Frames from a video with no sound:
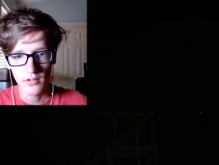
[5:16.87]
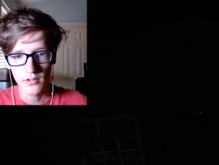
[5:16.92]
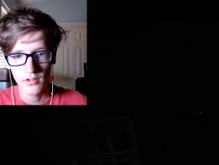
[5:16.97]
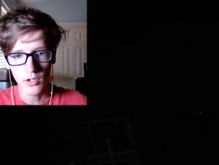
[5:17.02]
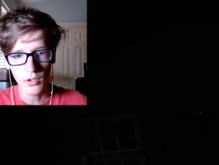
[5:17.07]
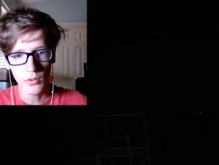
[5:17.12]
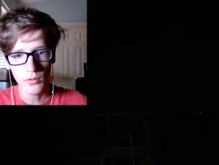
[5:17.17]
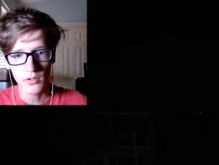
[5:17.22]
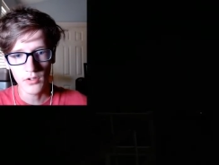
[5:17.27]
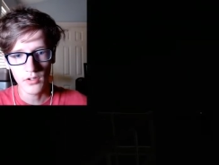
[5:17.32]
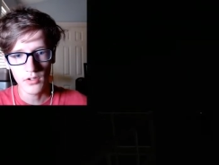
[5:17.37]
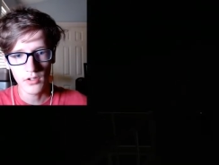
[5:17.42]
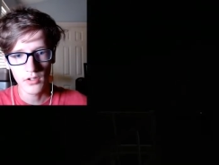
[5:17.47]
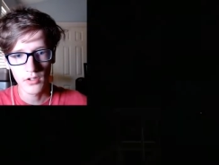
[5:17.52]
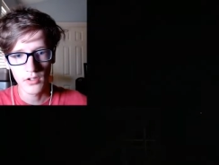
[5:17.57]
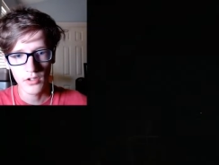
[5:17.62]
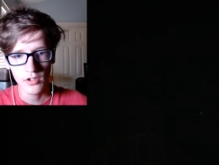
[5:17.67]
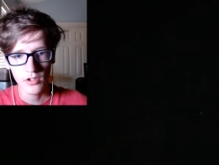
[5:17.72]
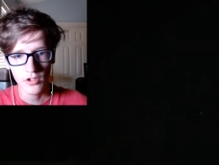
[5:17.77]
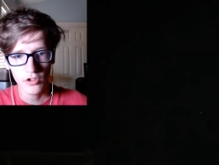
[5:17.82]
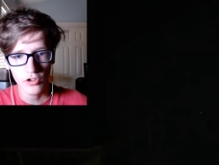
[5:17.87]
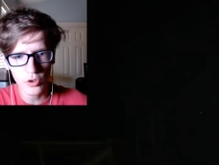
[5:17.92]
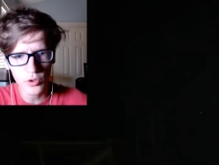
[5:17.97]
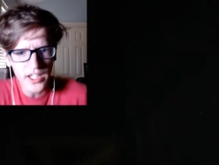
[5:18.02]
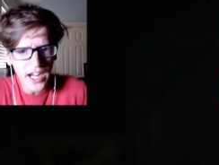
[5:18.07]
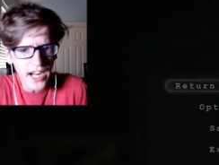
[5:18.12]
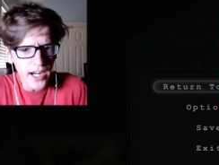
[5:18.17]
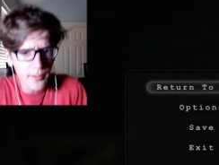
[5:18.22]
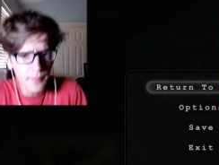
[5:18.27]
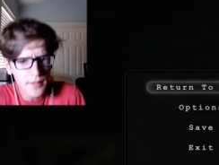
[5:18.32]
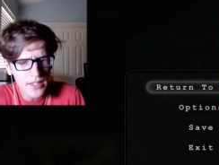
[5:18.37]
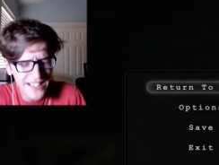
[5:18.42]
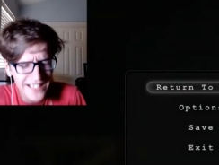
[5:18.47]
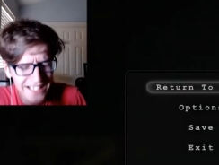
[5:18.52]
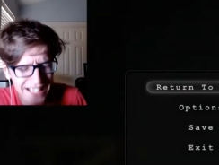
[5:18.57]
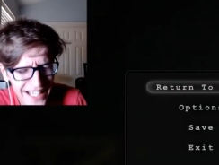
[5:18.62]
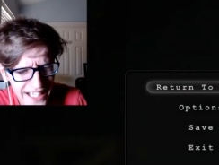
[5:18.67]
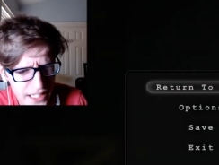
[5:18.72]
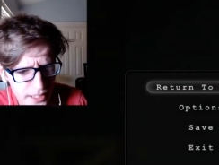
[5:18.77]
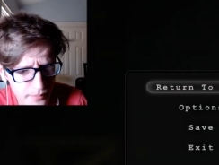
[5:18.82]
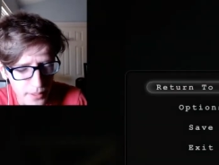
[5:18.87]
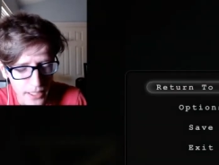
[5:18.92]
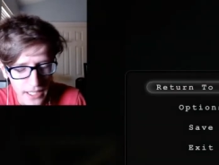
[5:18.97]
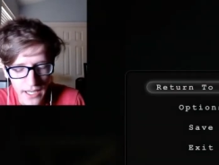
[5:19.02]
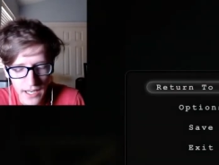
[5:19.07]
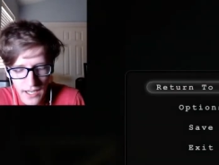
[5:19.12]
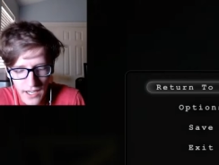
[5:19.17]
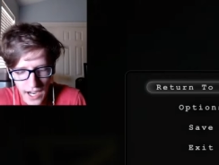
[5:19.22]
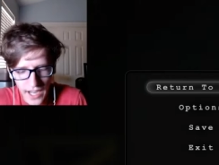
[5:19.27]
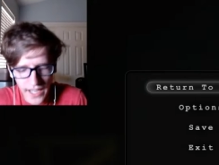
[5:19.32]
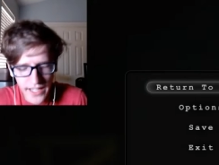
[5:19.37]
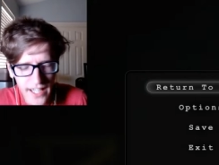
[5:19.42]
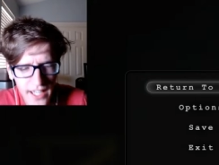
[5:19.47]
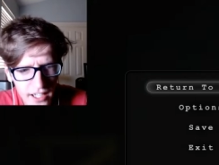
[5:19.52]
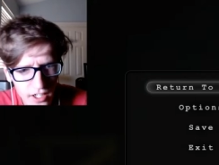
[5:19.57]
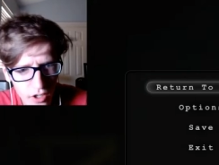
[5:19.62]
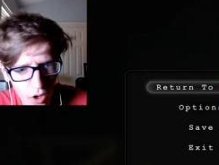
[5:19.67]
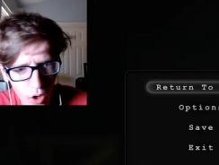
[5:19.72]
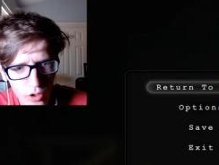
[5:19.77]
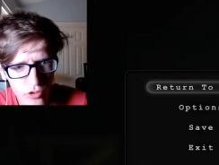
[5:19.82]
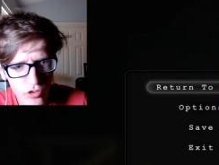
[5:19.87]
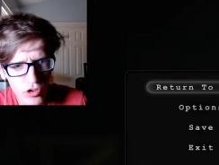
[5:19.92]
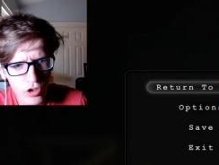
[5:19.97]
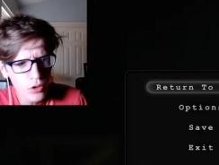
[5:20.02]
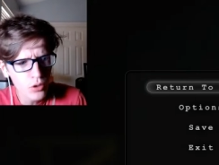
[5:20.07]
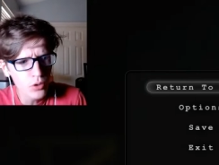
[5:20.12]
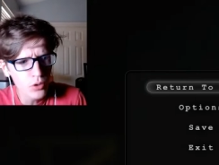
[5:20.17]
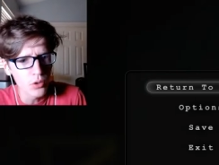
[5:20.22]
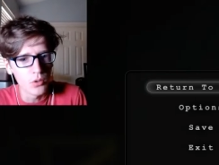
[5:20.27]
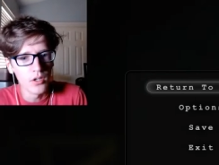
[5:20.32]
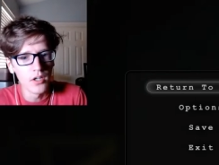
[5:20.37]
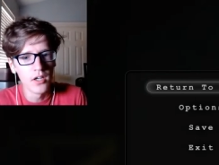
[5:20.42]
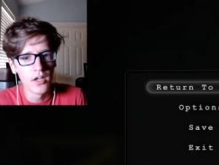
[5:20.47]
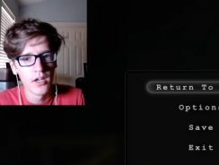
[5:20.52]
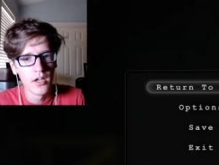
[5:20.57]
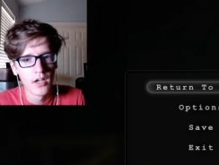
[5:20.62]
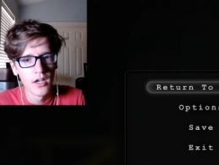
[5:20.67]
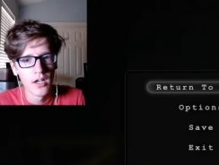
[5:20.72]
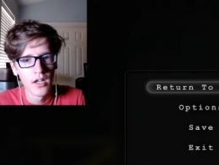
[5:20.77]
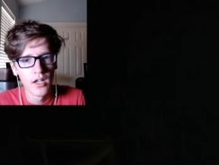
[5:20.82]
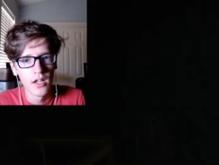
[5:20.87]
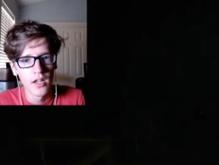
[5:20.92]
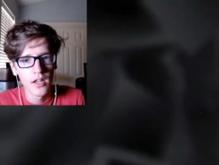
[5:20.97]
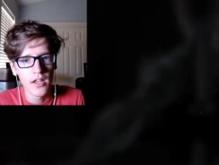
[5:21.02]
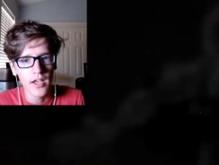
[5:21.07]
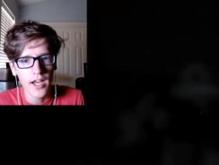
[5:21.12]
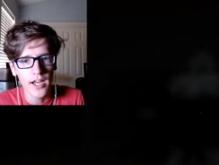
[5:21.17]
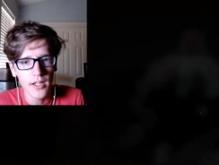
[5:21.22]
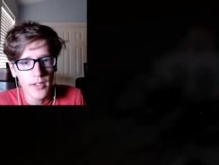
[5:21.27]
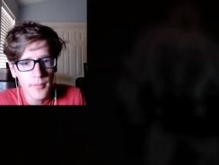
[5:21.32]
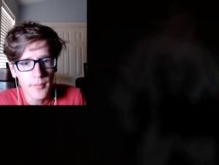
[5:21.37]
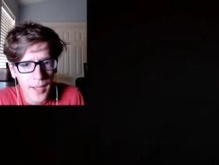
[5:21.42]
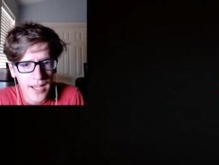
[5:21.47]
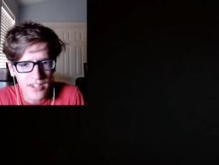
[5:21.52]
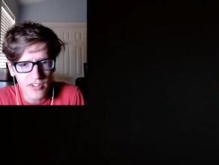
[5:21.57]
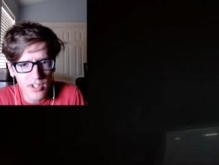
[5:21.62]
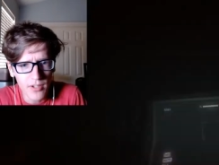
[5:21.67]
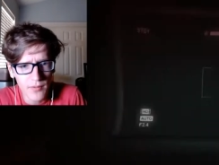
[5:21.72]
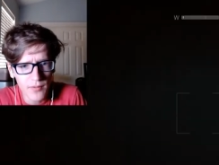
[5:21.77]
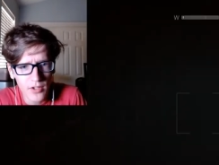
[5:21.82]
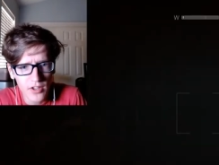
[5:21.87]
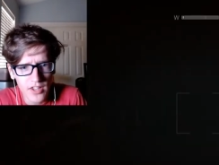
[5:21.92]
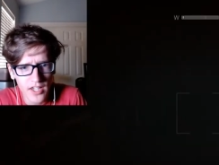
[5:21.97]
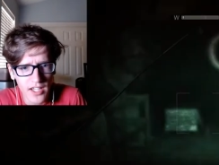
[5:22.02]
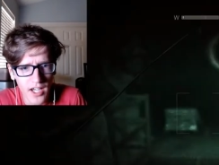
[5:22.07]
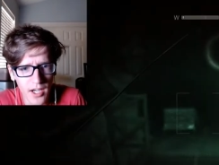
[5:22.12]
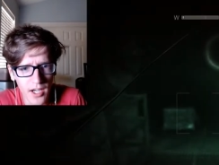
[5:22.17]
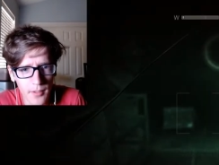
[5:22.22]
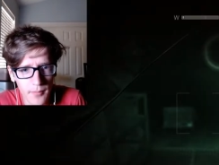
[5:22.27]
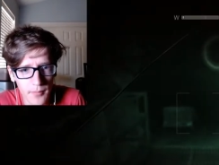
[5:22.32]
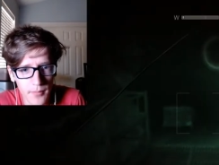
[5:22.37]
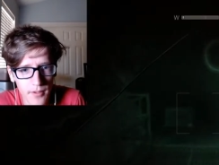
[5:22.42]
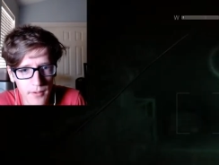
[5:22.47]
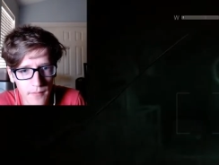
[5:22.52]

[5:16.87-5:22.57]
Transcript: No. You gotta be kidding me! I hit R2! And it messed everything up!